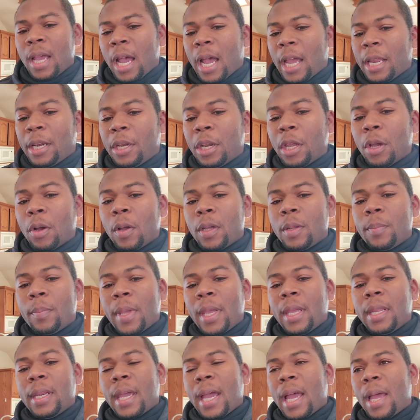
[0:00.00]
I know it
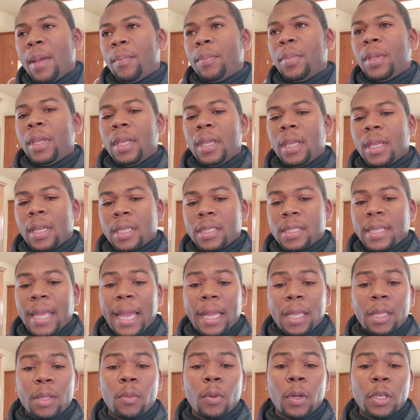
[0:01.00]
may not be
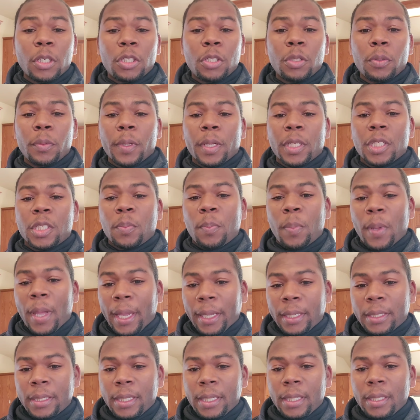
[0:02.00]
exactly what you
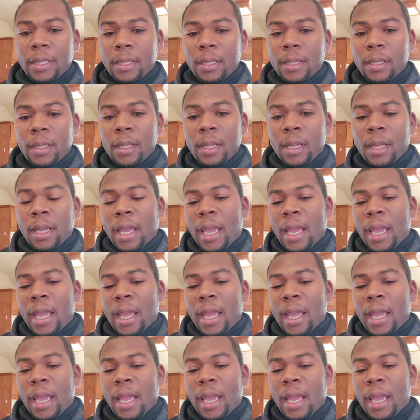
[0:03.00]
expected,